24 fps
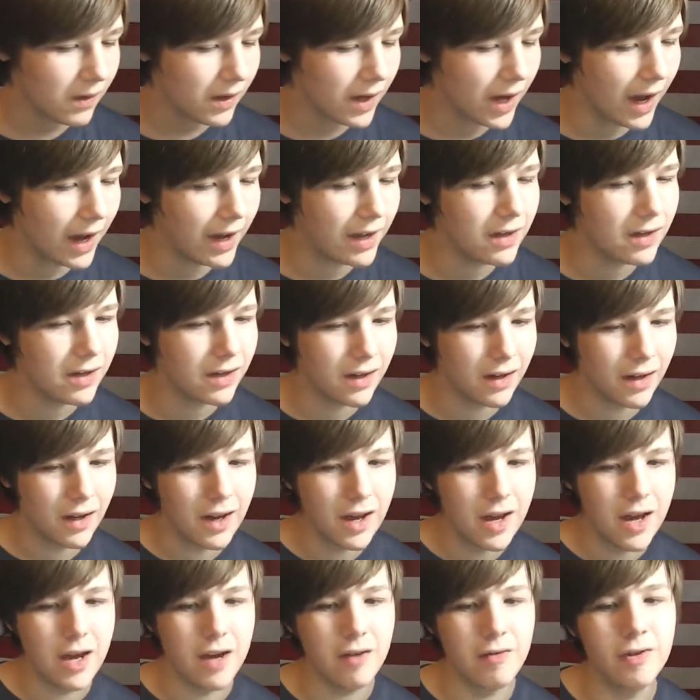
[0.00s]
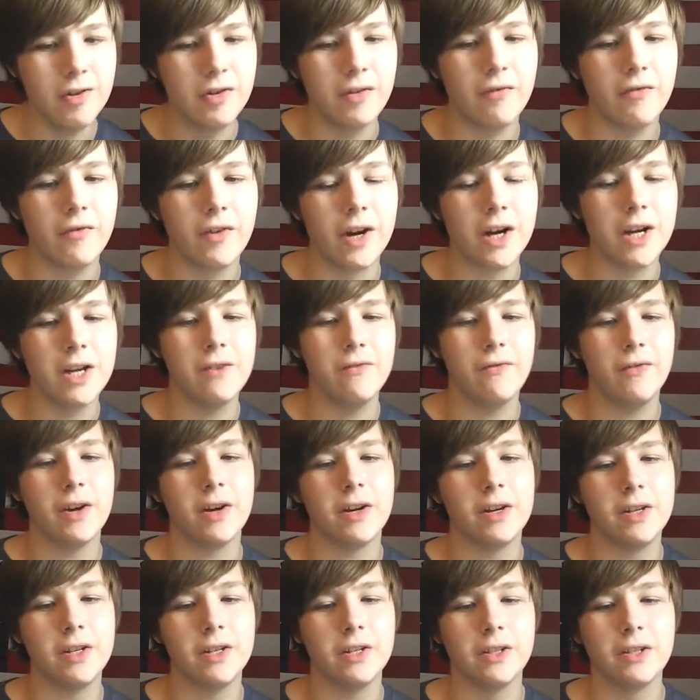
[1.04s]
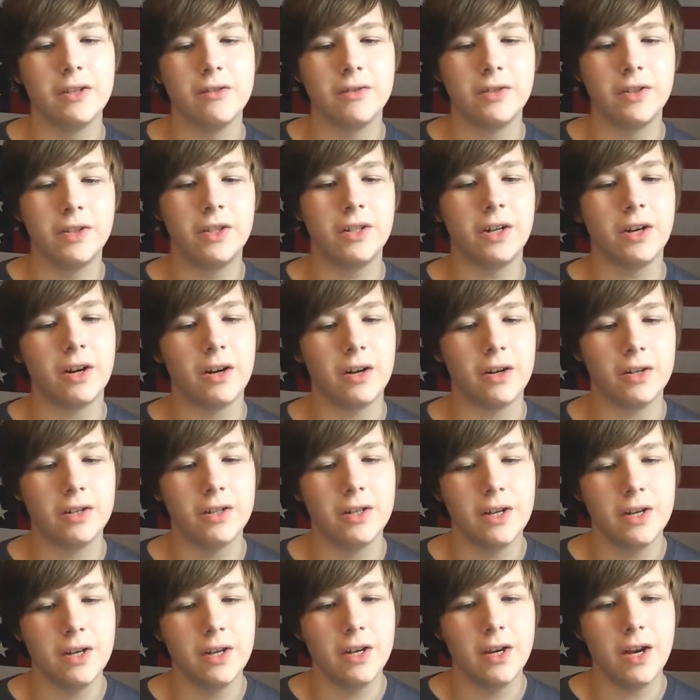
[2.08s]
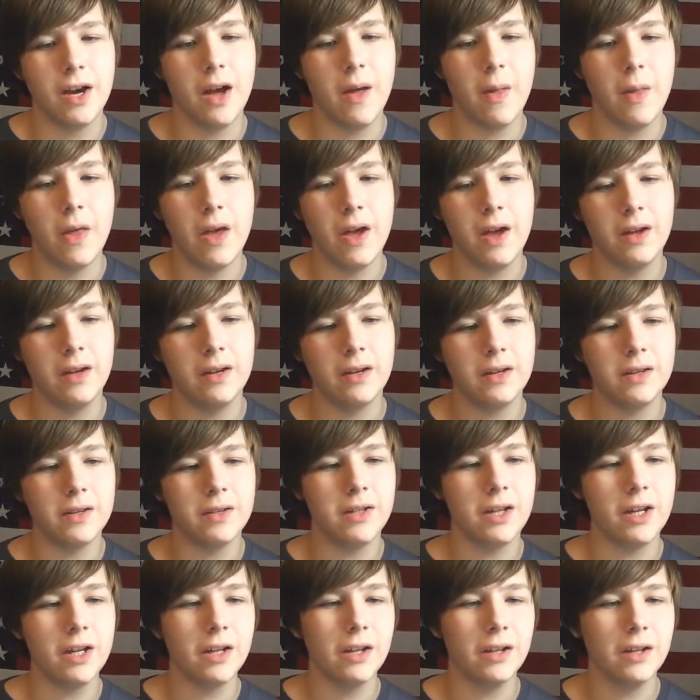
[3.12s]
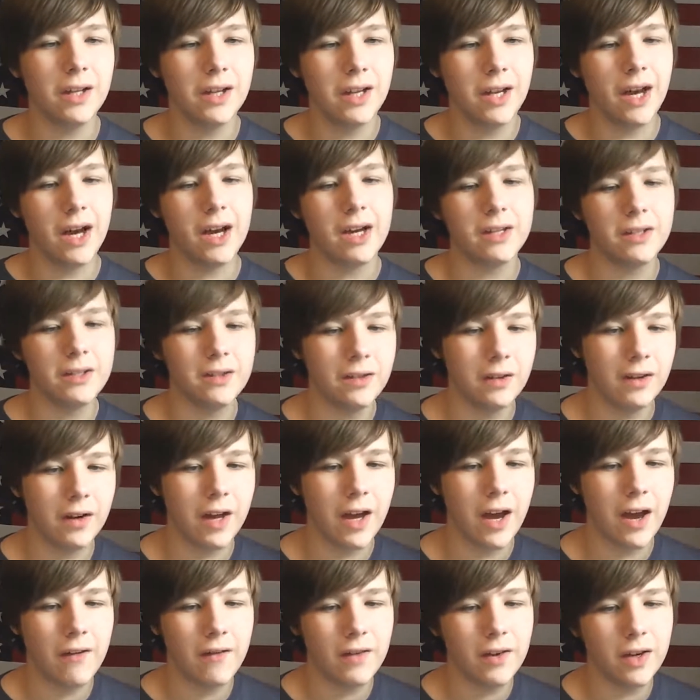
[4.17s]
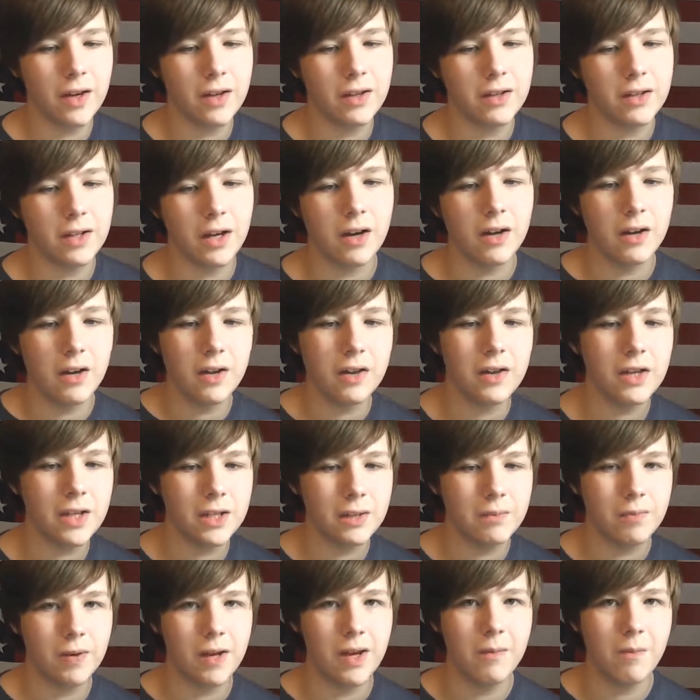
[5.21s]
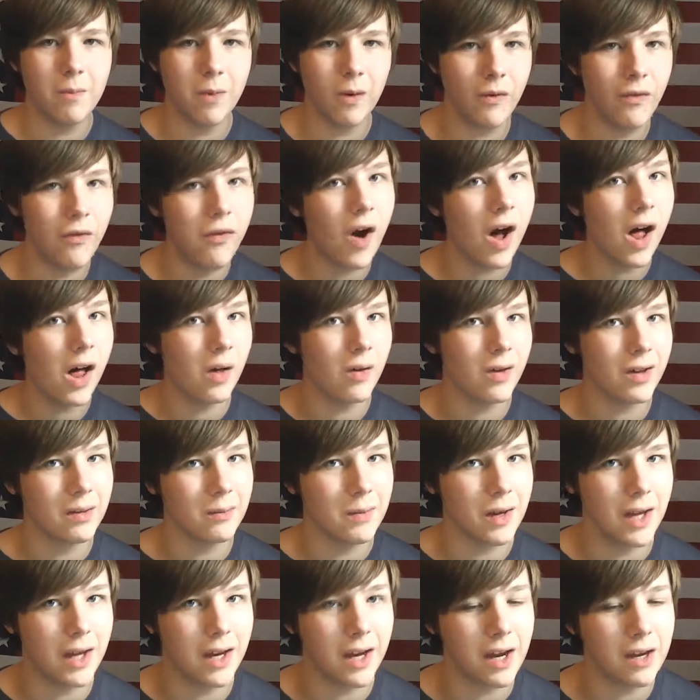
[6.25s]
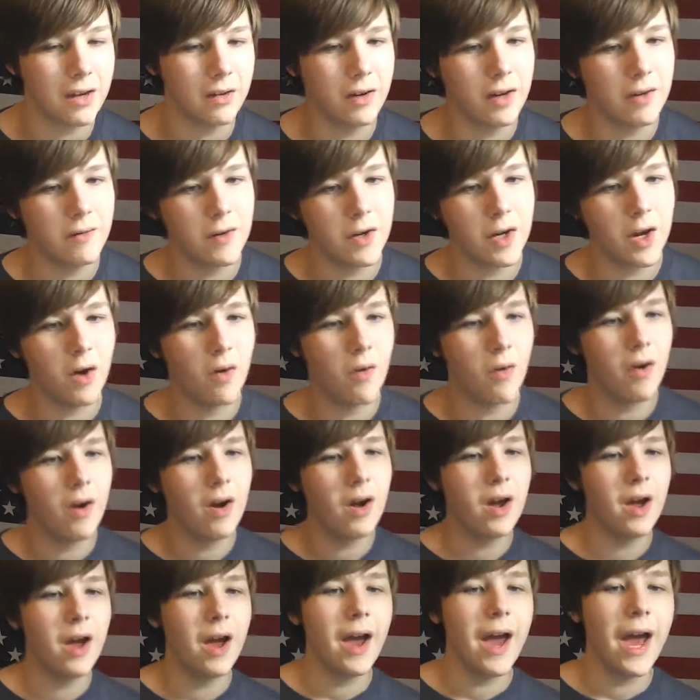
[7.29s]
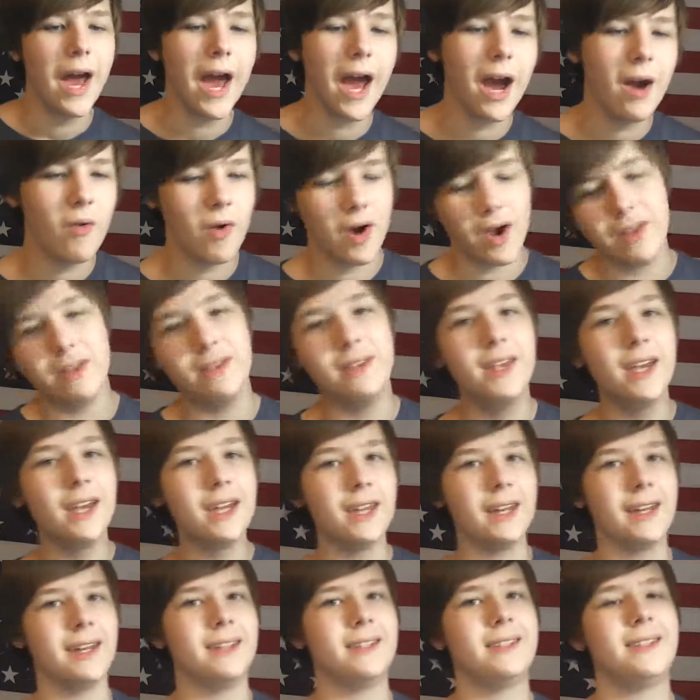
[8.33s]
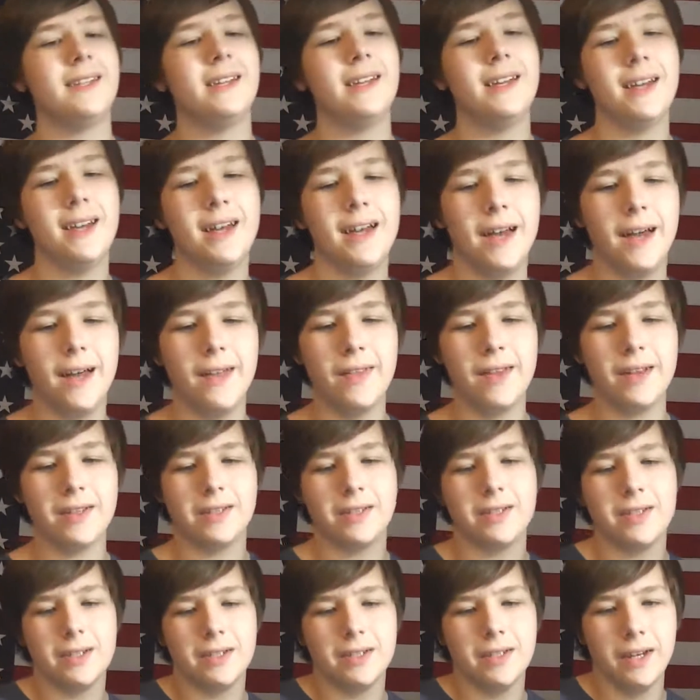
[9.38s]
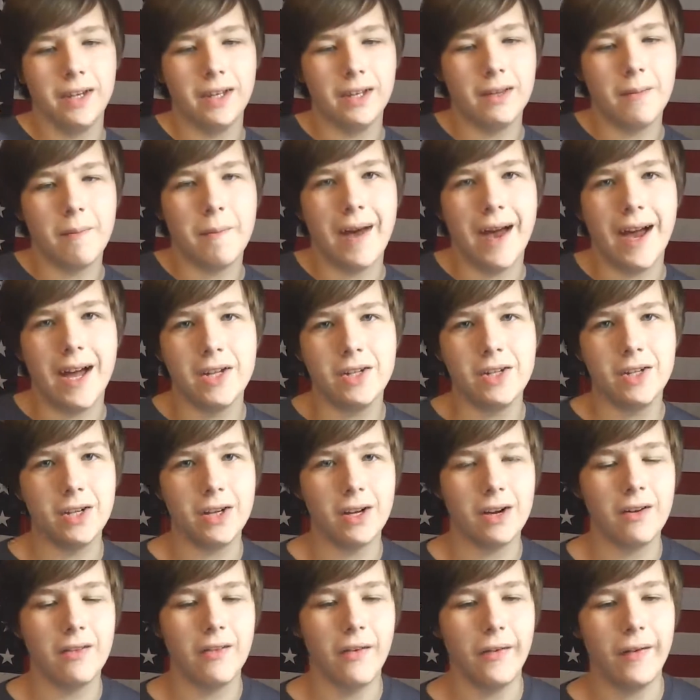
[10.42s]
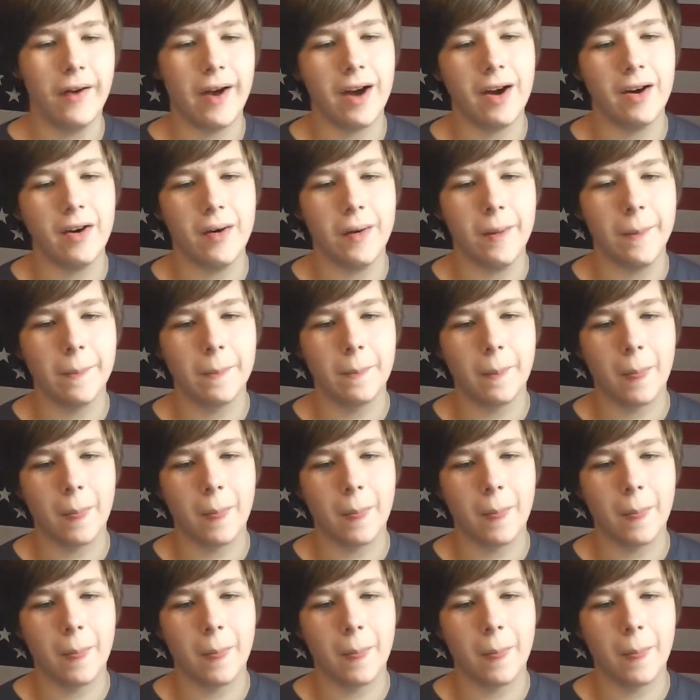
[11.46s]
It was a very, very slow start, and then suddenly I started having a ton of these people following me, and I don't even know how I did it. And that's just like the magic of how